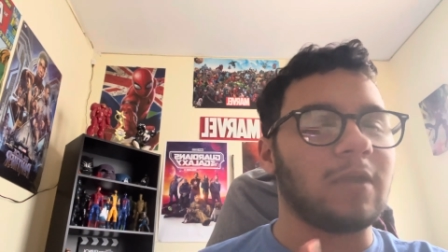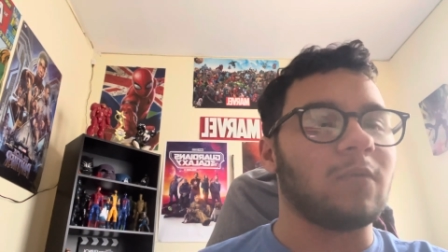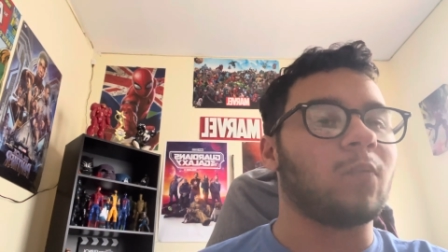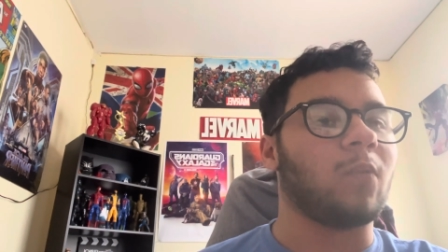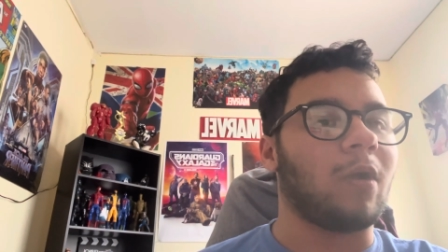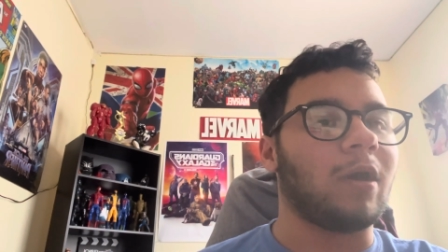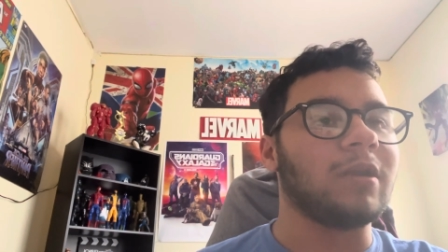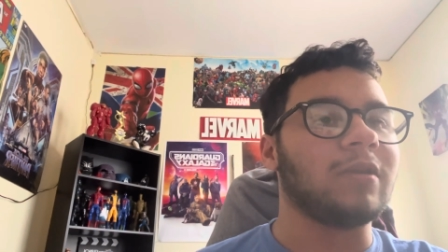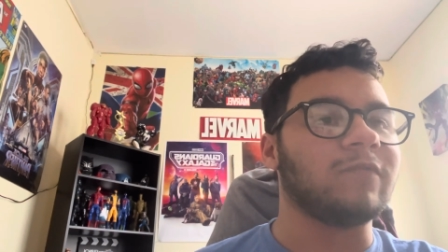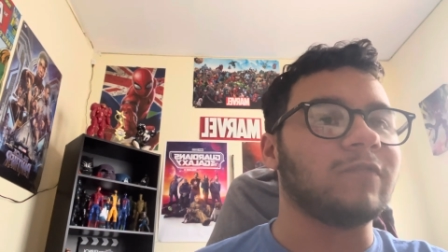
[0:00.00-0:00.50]
in
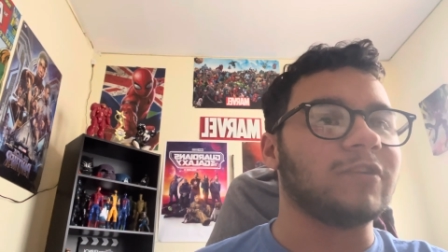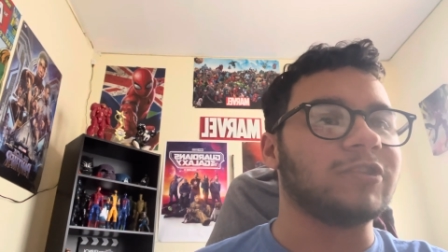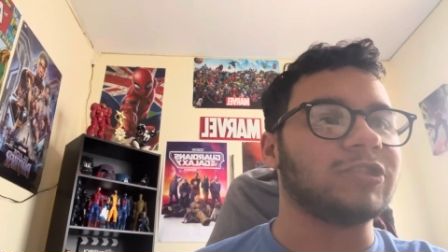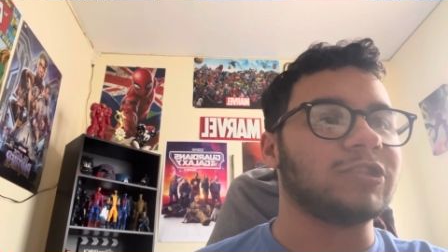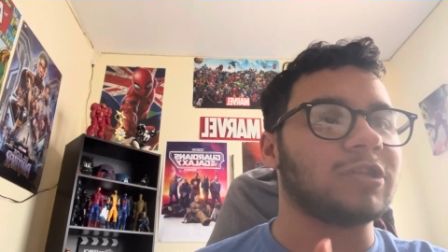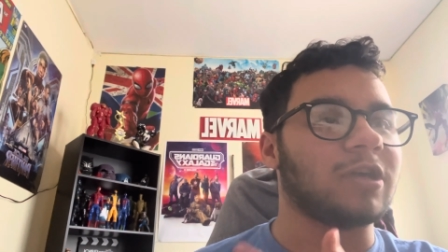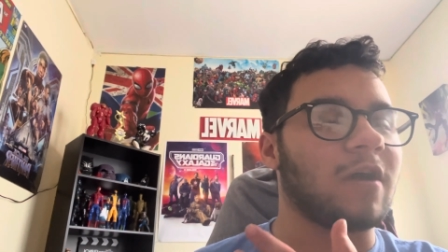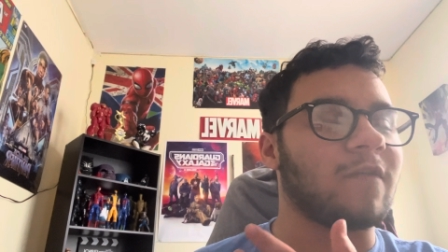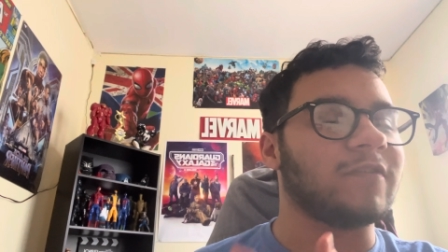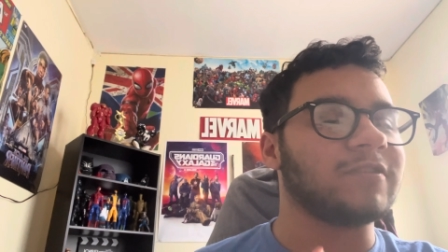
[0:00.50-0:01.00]

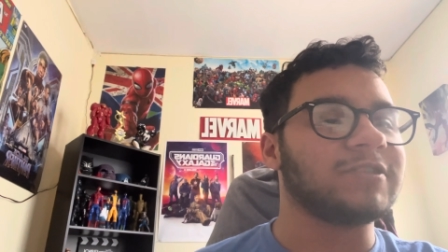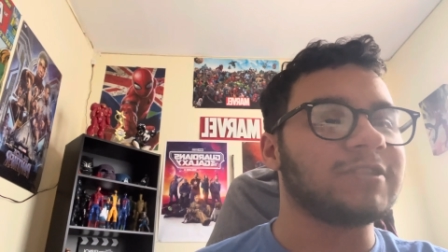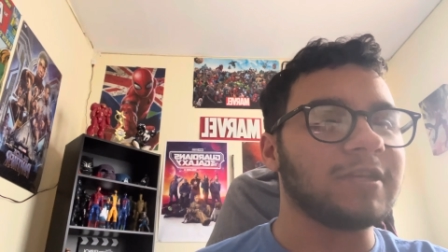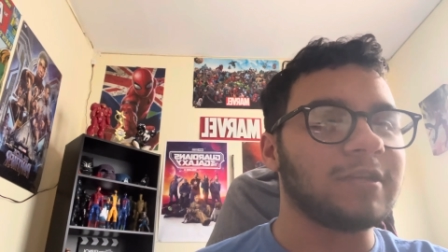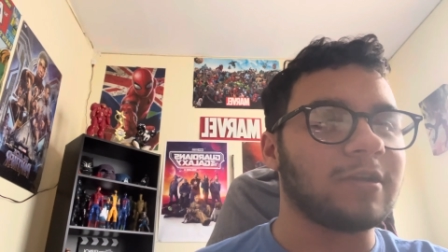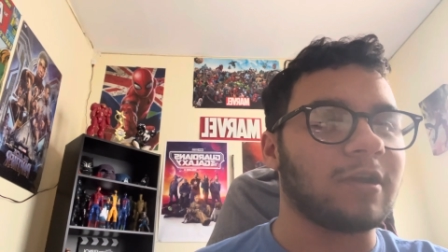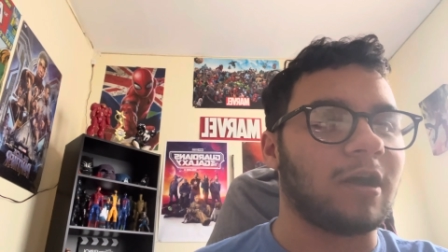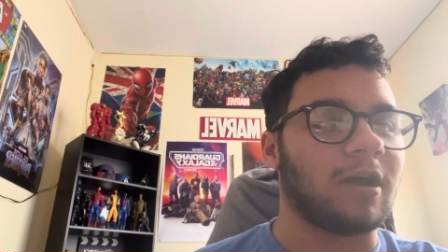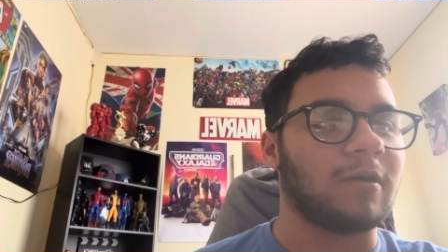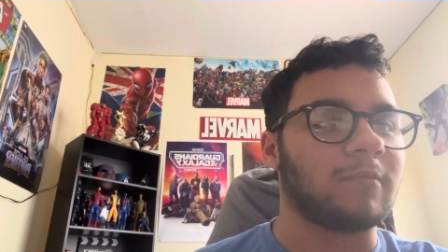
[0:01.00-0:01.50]
WandaVision of a
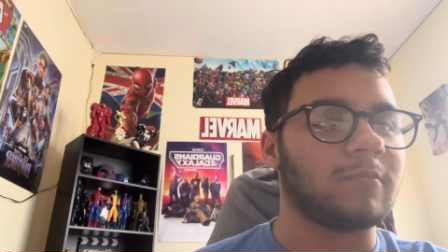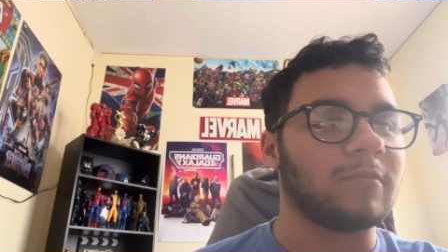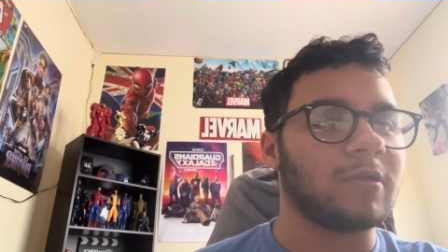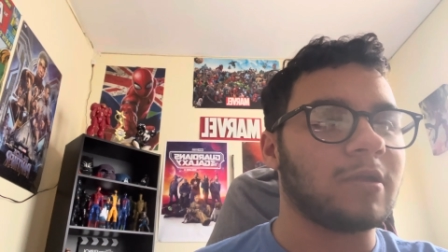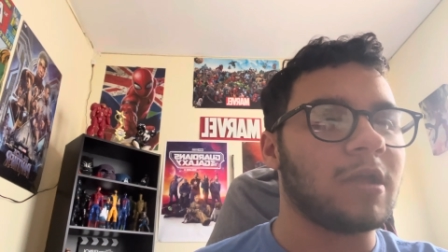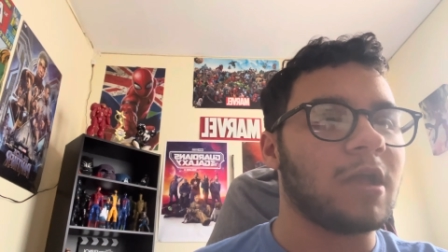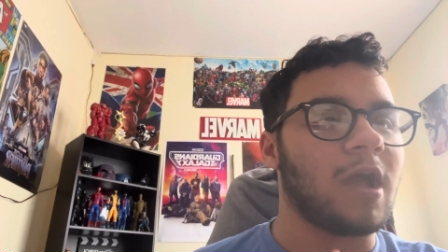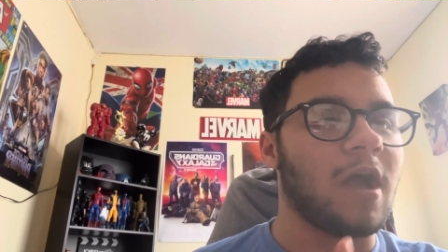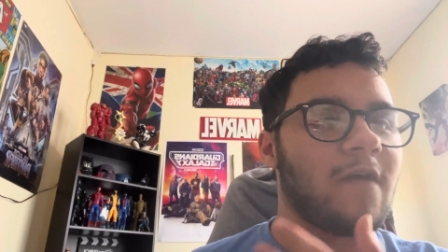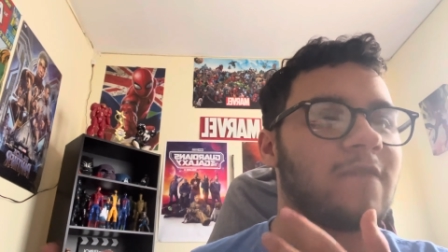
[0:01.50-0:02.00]
sitcom,
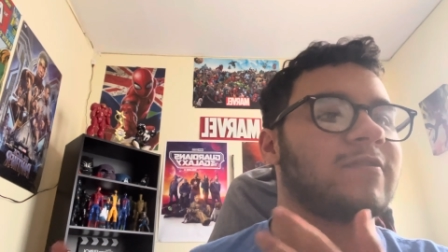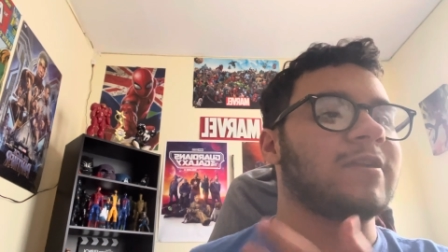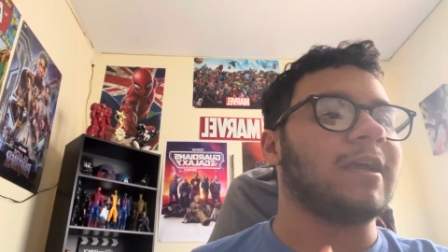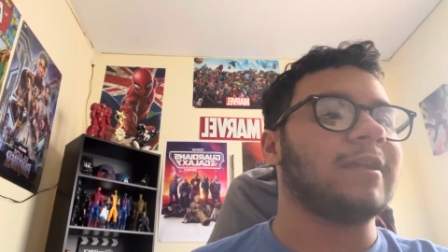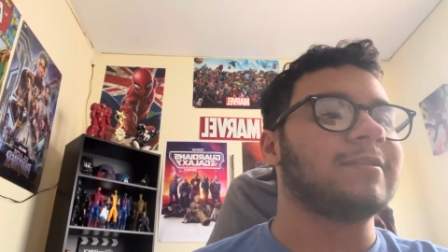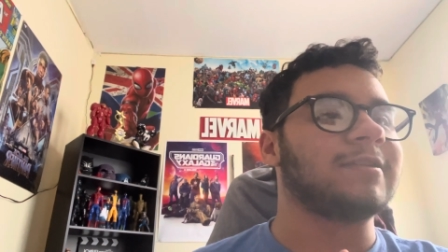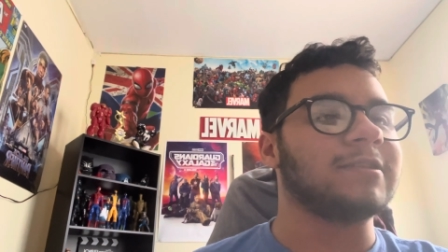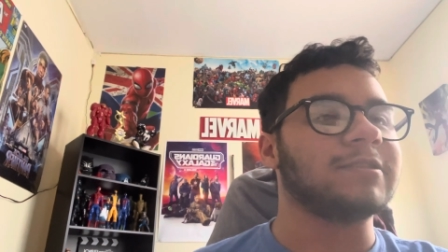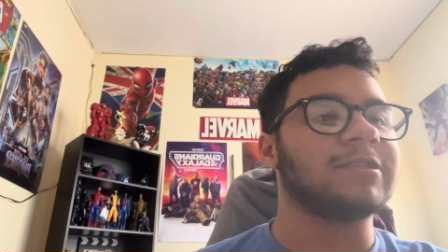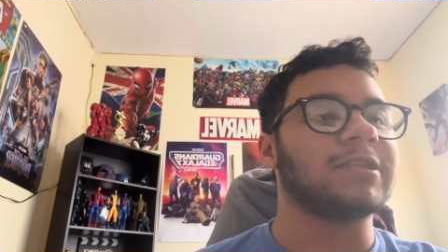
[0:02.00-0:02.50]
of a
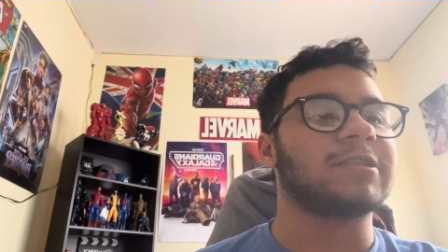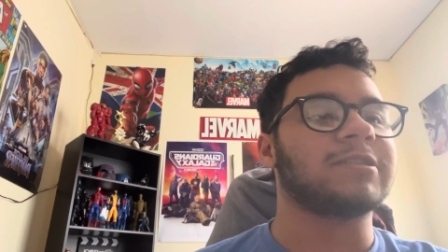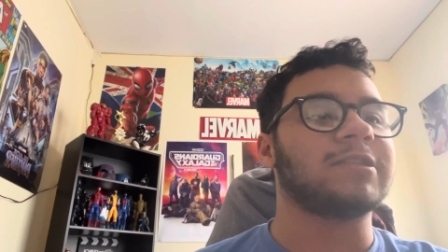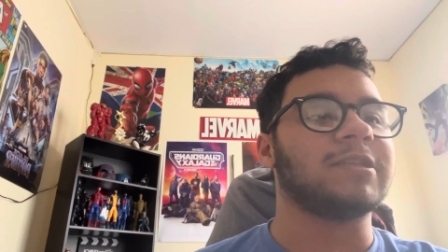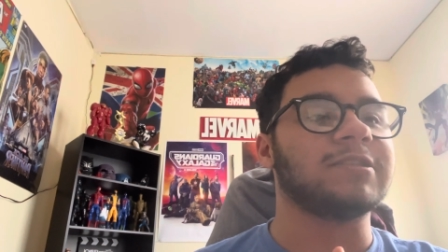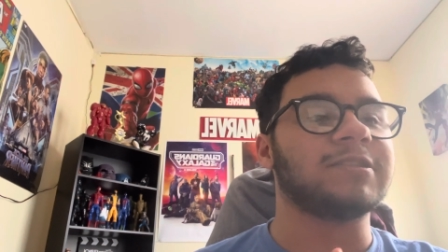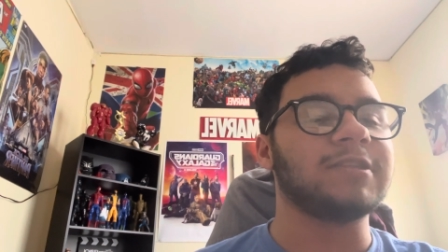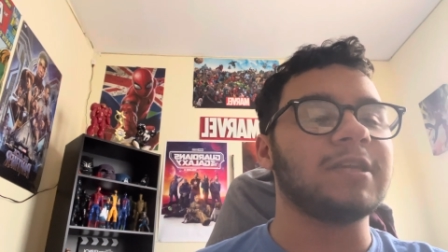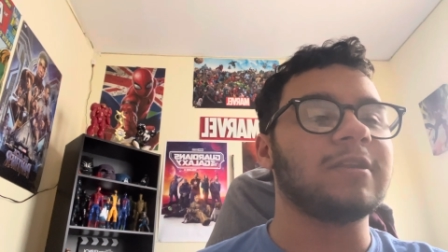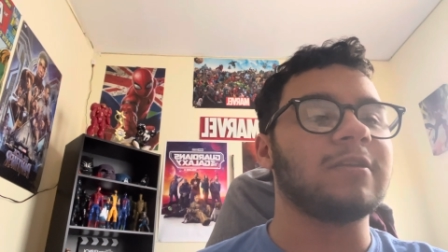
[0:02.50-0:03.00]
1960s
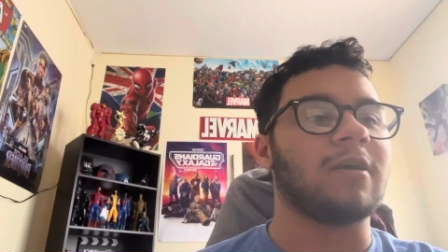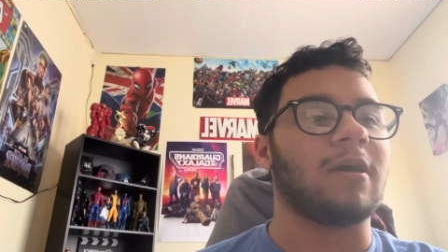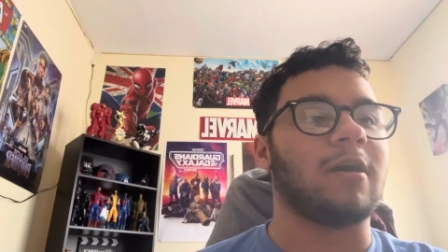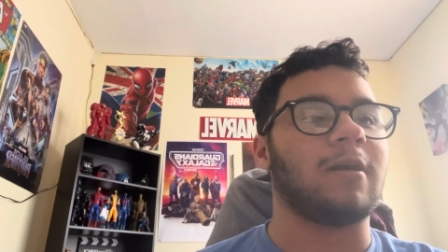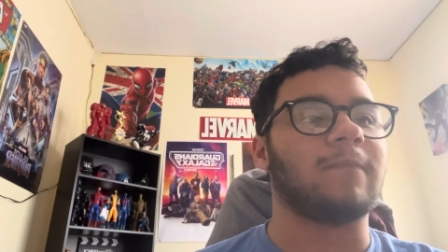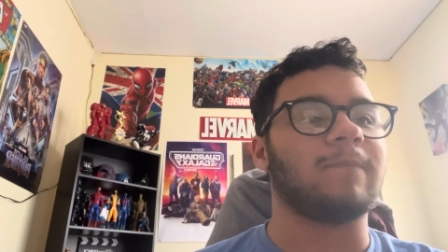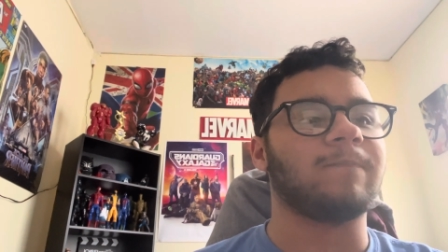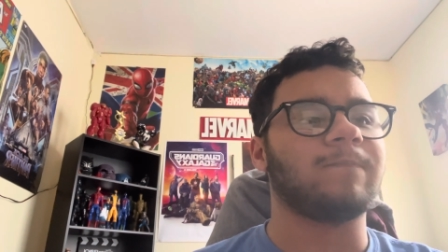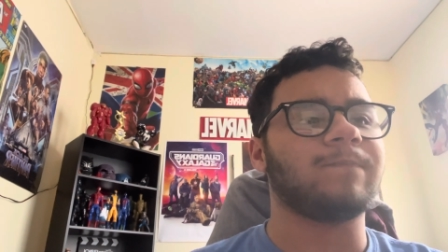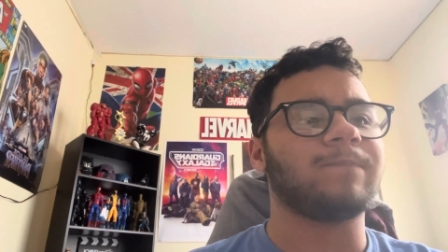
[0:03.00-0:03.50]
sitcom.